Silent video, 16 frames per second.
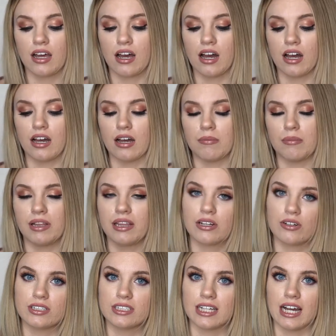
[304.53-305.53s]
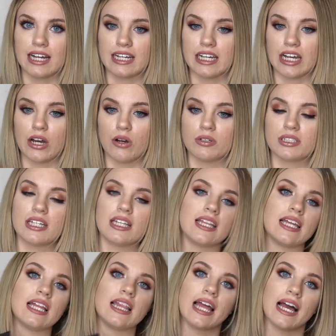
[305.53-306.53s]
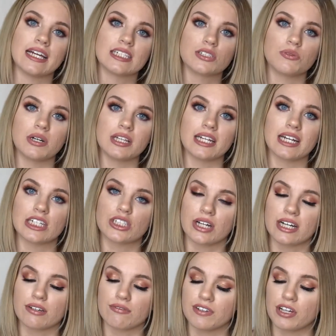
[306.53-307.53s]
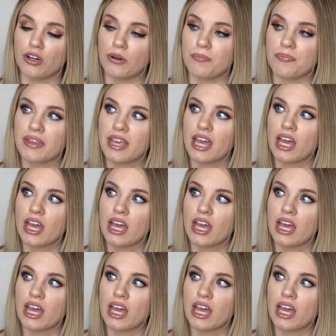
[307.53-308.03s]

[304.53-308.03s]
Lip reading: Little side note, the last one that I tried to film